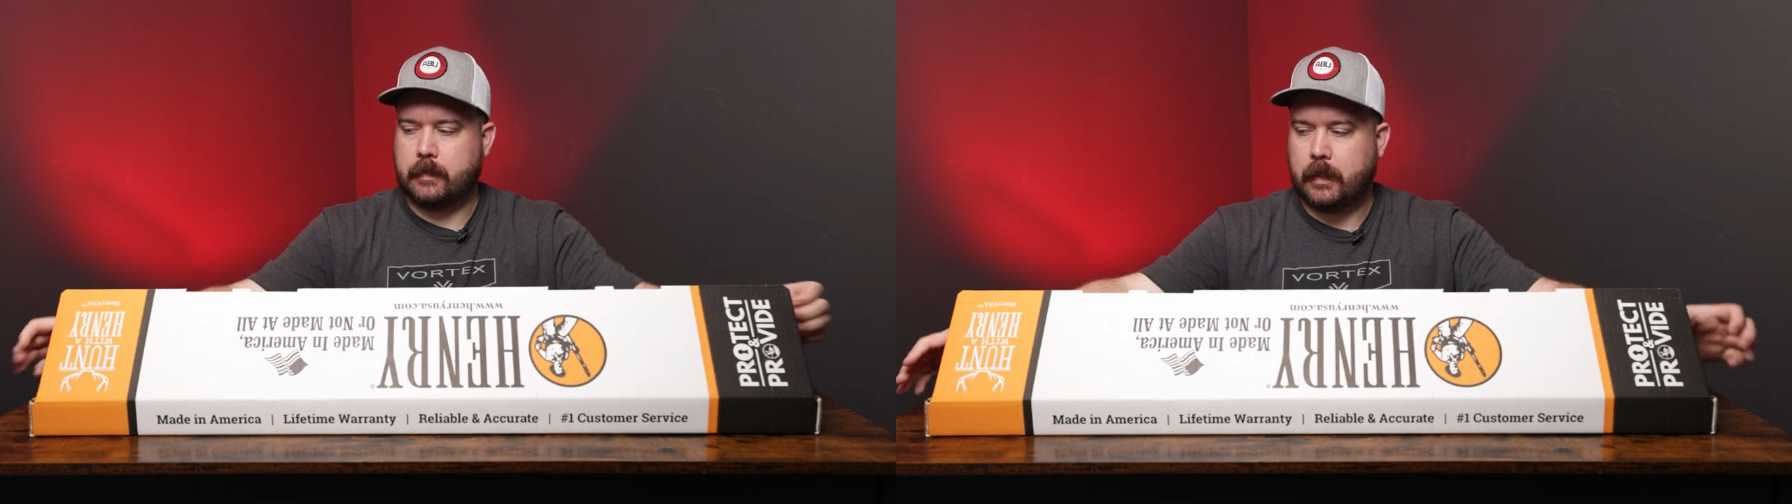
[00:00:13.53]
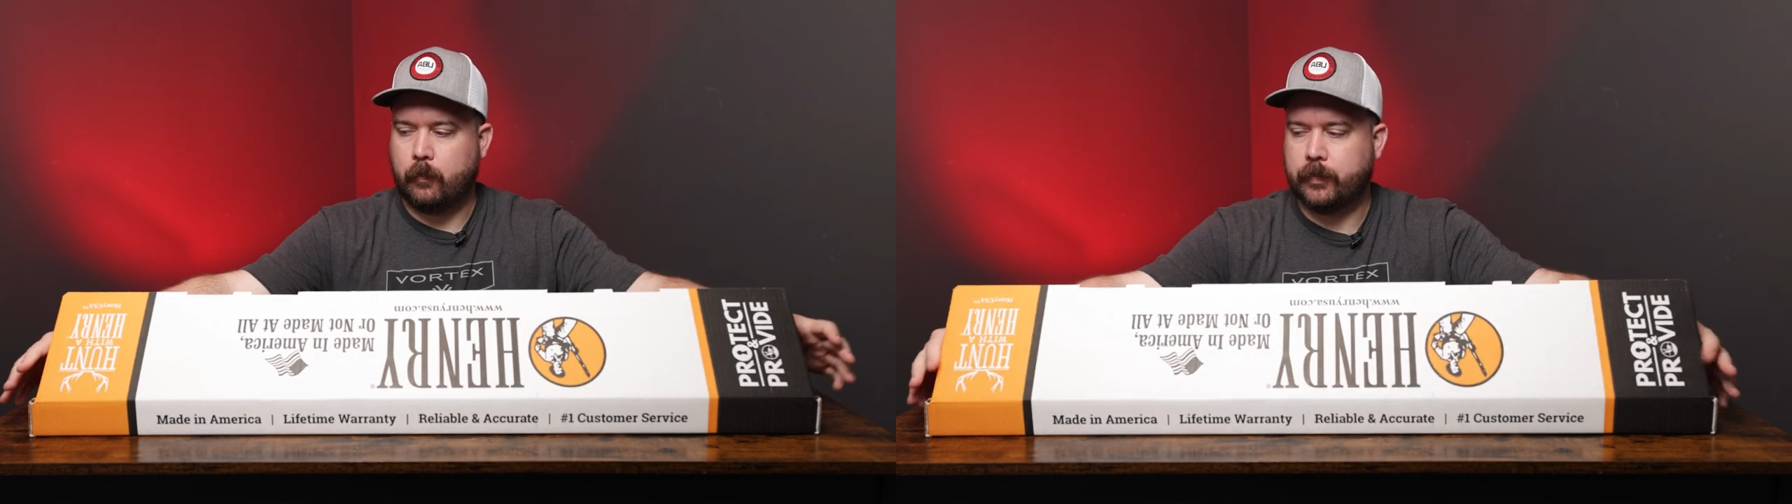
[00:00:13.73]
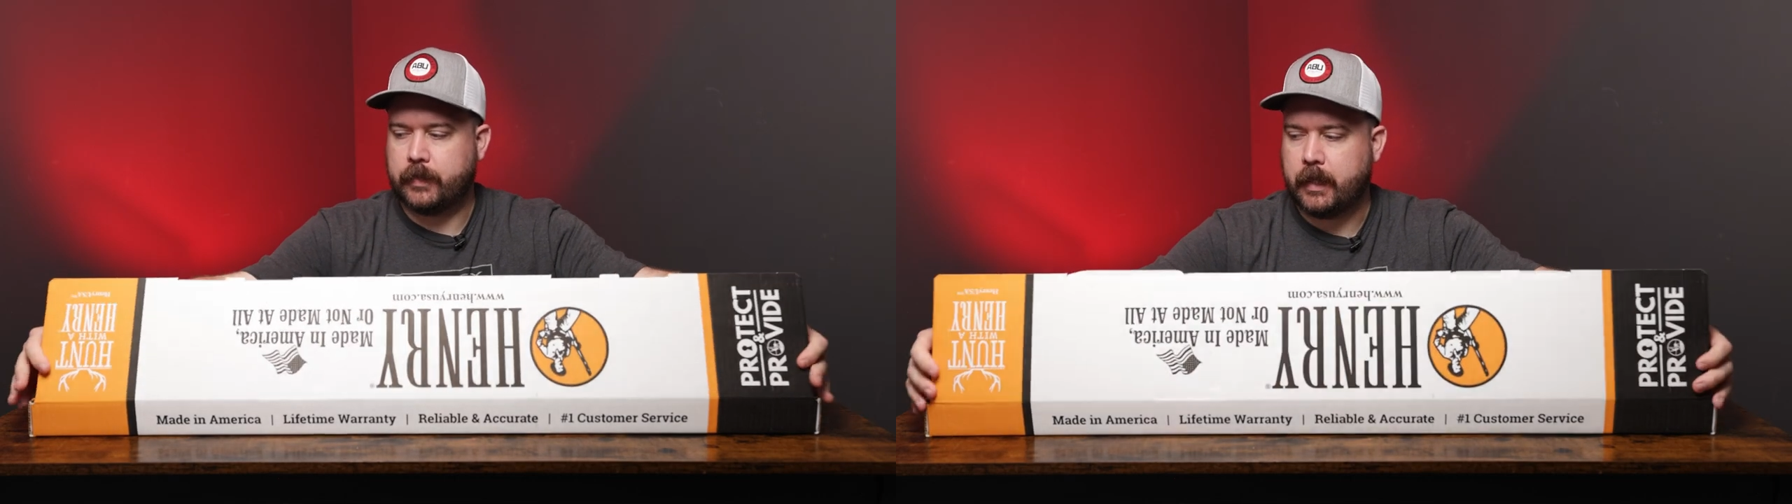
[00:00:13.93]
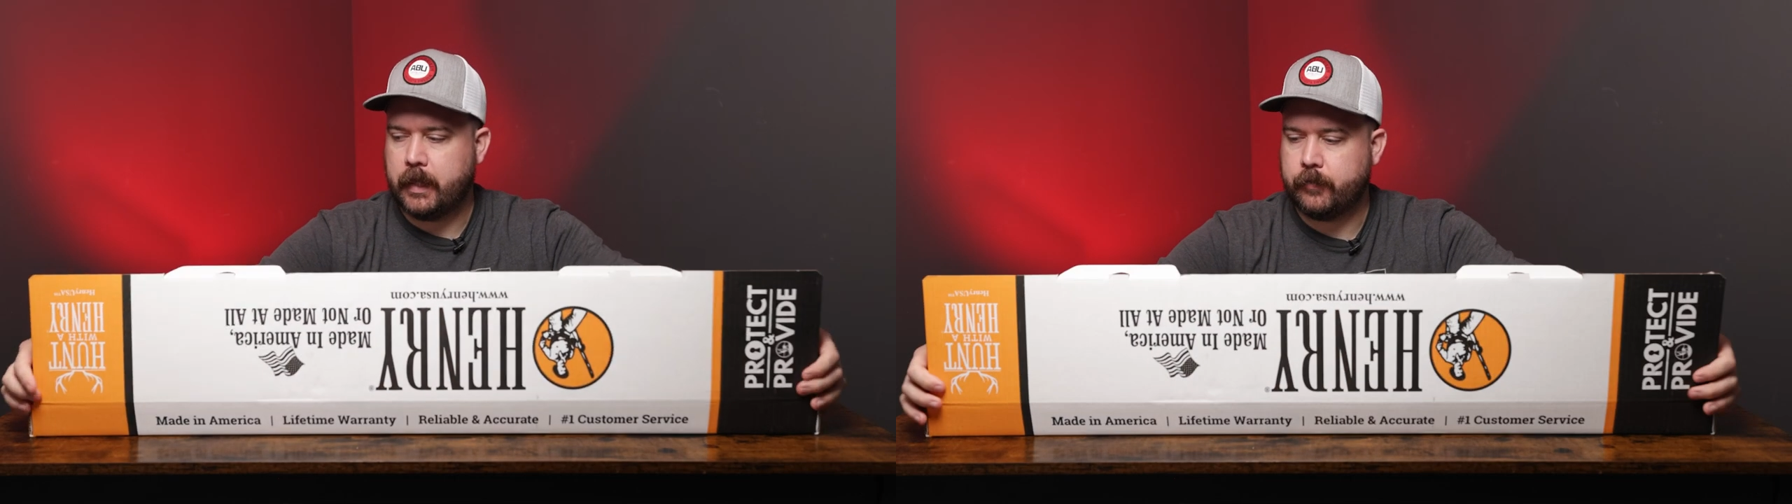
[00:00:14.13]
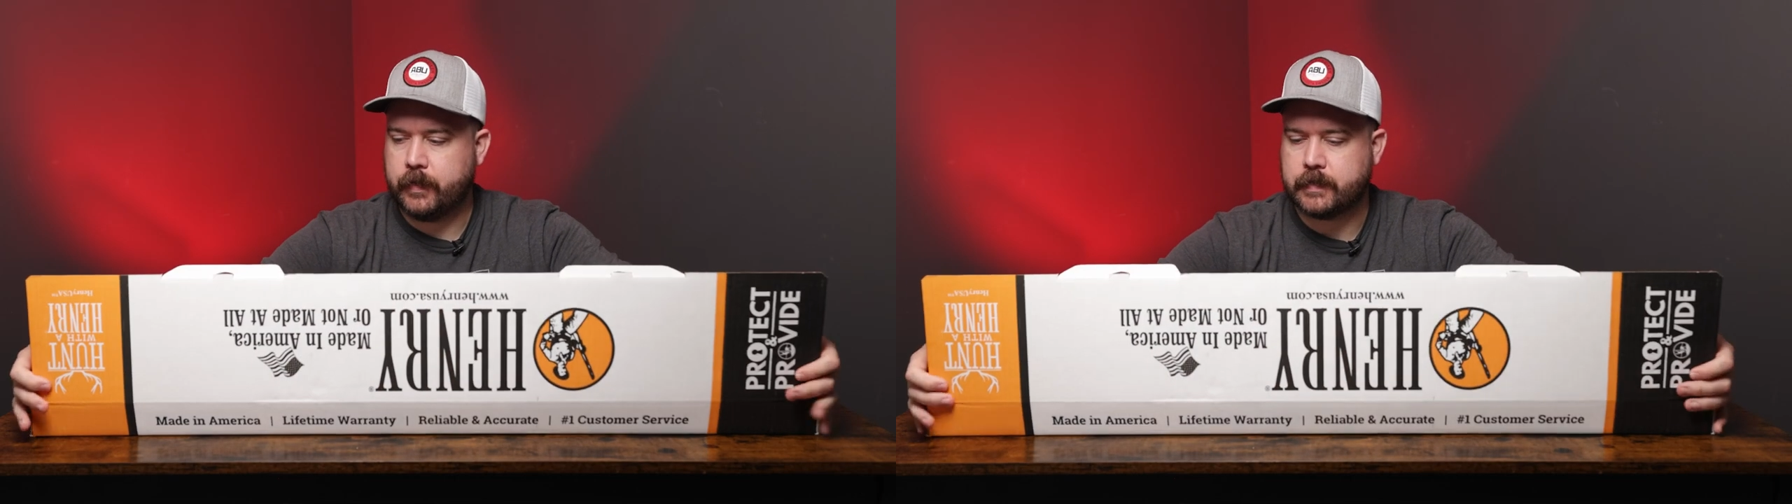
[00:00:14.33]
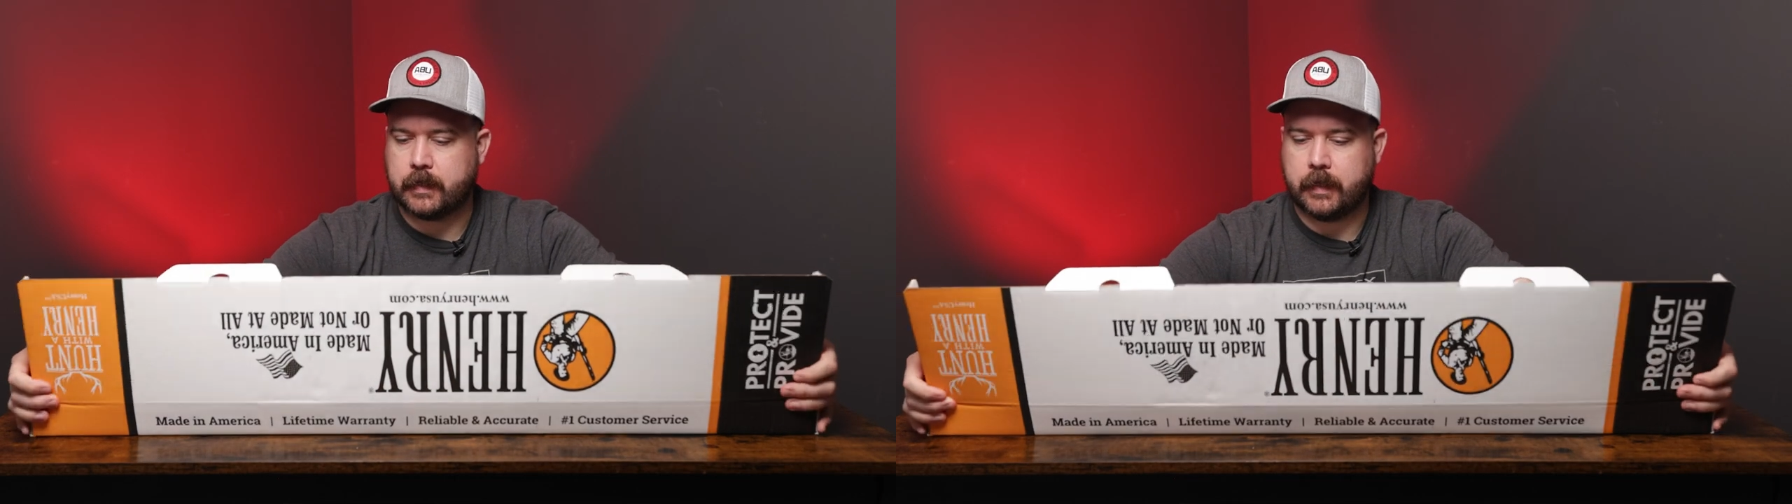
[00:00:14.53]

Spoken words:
Now with the Henrys,